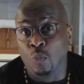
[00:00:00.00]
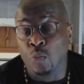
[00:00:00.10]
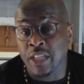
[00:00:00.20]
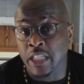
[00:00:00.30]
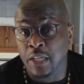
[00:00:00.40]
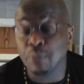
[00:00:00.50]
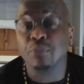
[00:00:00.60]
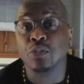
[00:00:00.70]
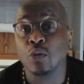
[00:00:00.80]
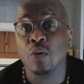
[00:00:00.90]
with the
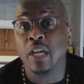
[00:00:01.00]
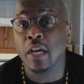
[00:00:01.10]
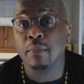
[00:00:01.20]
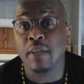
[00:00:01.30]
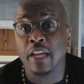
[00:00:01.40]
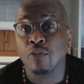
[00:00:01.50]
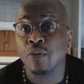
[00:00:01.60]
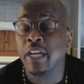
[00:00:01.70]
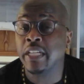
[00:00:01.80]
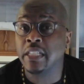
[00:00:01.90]
numbers going up like
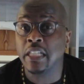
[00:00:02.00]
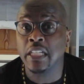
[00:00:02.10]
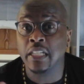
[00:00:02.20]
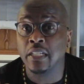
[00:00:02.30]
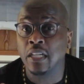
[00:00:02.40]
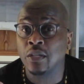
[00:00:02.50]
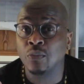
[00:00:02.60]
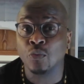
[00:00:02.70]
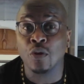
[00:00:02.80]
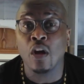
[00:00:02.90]
crazy,
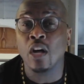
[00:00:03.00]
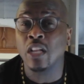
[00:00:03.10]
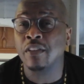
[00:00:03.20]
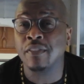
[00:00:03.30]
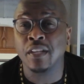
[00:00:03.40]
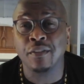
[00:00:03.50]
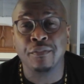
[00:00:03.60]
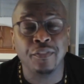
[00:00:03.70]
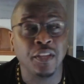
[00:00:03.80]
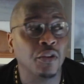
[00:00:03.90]
and we're all living in
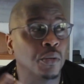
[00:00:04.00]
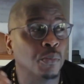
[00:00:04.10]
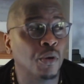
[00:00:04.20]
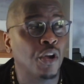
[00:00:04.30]
fear, and we're